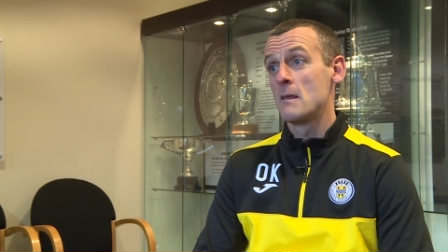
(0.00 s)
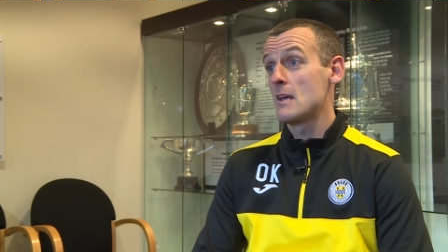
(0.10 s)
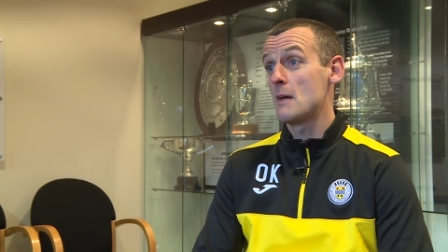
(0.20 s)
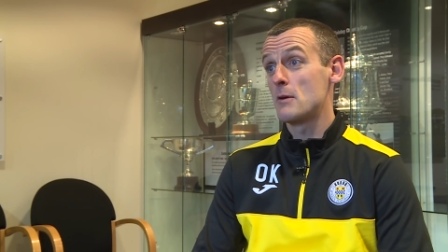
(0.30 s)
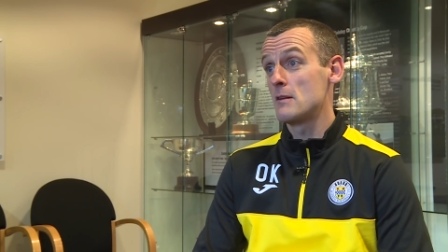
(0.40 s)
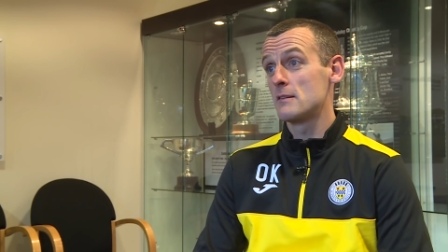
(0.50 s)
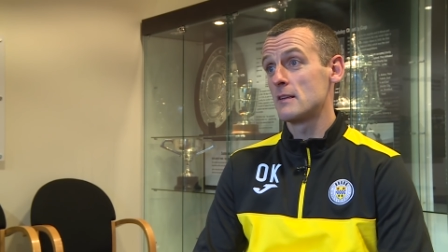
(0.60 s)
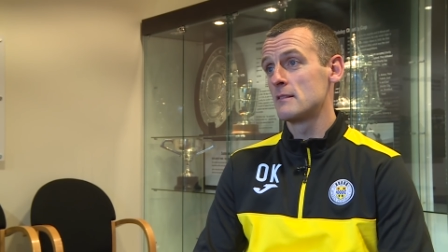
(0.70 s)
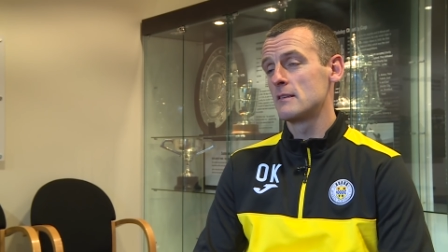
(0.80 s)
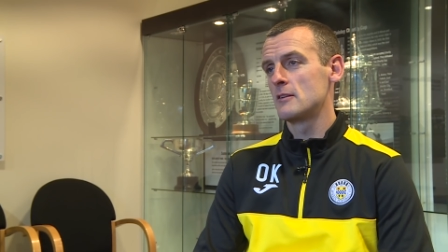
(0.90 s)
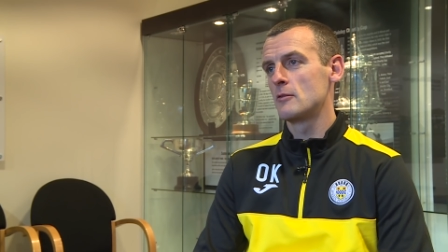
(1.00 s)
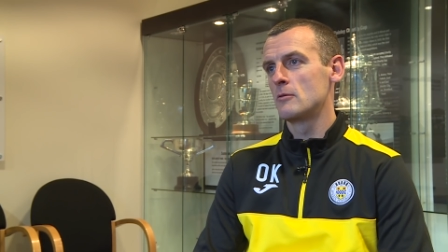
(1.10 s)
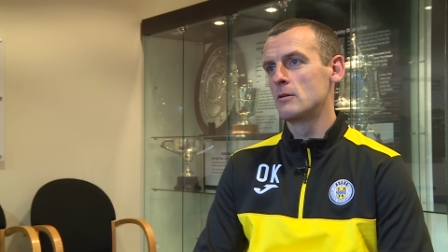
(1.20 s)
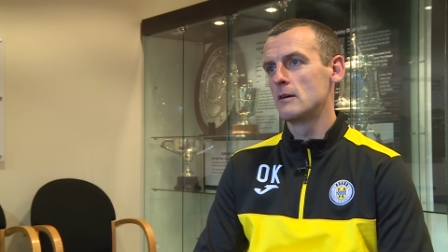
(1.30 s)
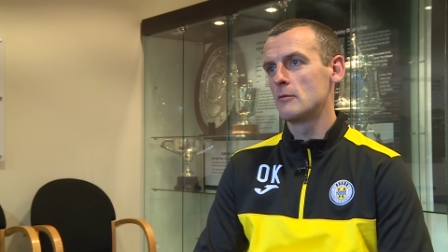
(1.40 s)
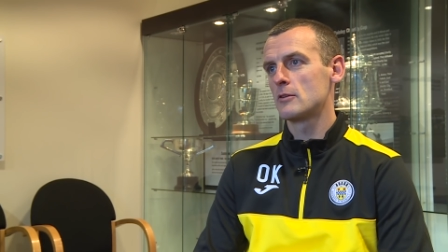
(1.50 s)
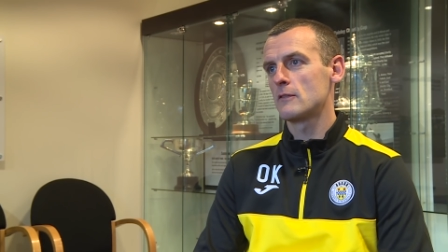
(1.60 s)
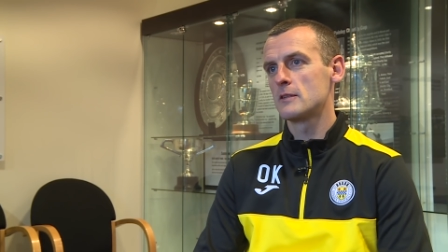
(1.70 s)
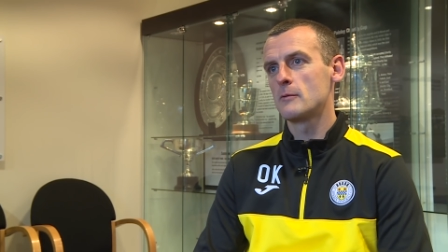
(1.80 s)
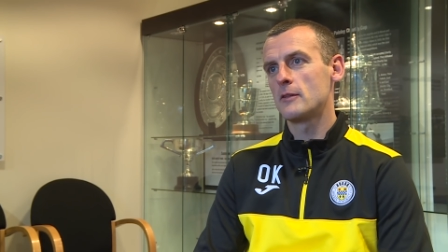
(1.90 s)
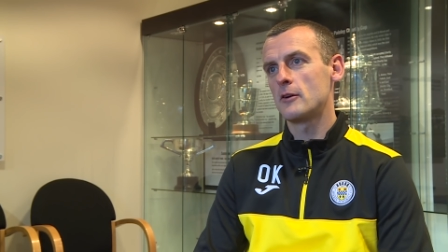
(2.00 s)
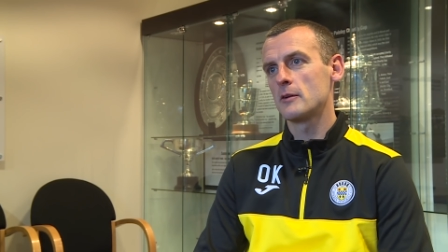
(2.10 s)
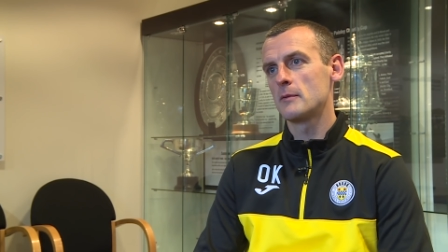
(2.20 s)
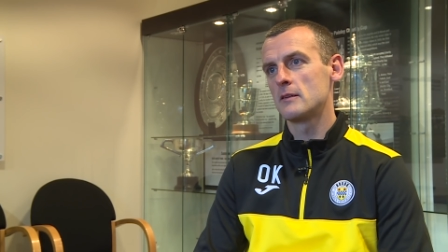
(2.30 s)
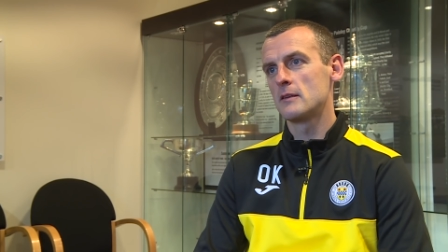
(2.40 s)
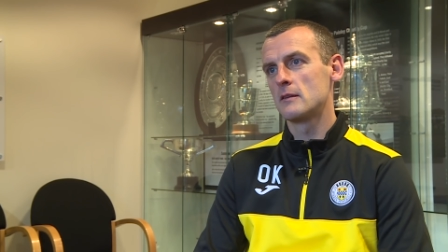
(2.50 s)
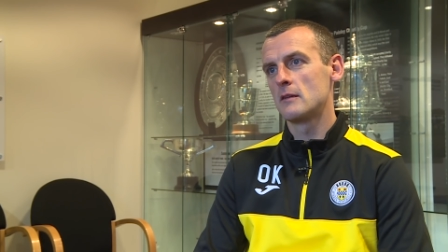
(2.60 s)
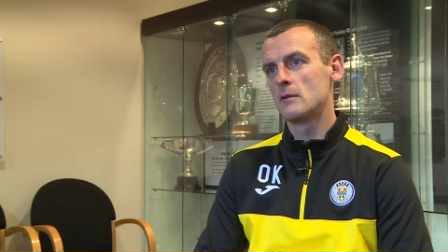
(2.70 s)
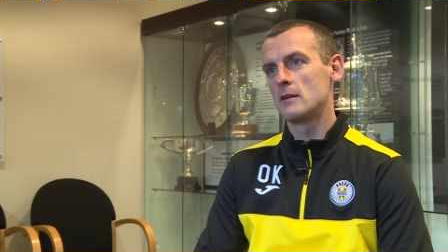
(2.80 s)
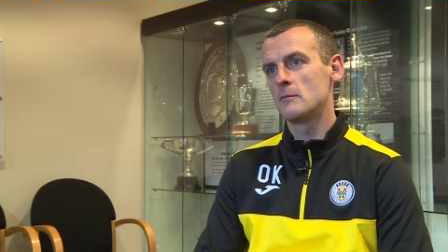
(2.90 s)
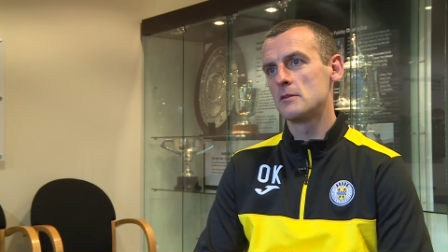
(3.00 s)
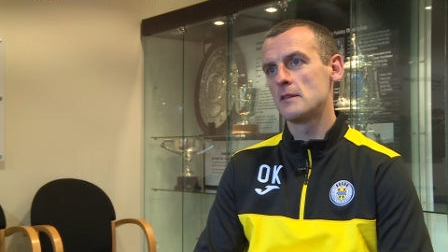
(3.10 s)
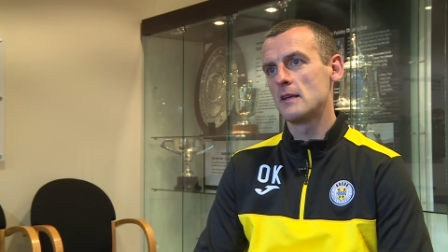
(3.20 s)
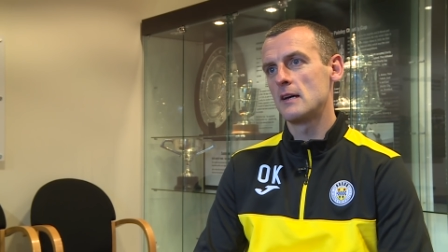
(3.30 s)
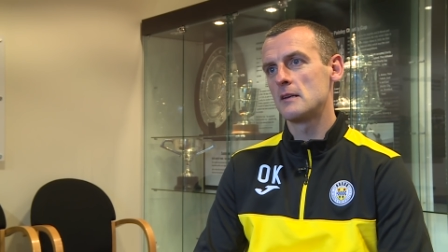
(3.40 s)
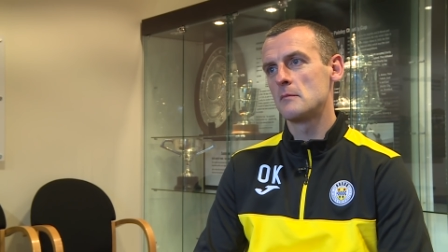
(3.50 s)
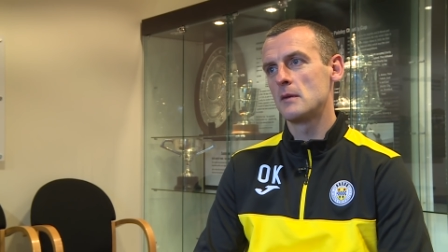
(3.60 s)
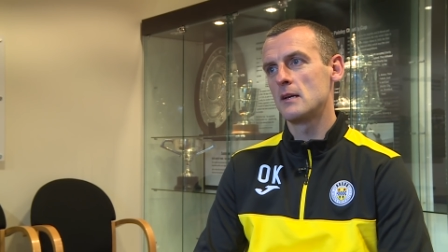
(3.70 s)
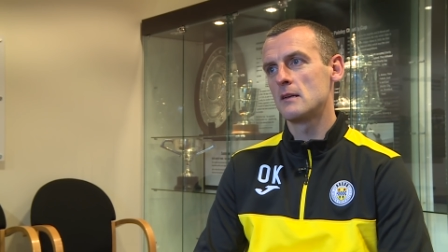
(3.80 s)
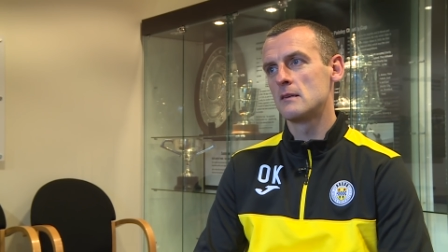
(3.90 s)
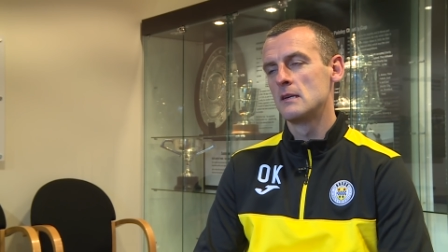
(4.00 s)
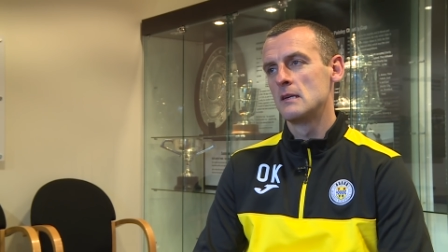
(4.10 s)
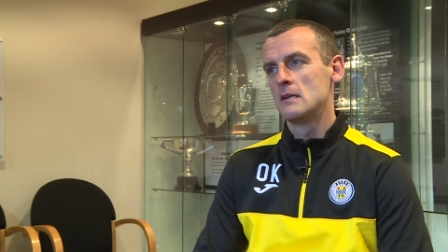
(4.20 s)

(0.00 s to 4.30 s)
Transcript: Yeah, brilliant. And you know, it was obviously well documented that my name was in the hat in May, and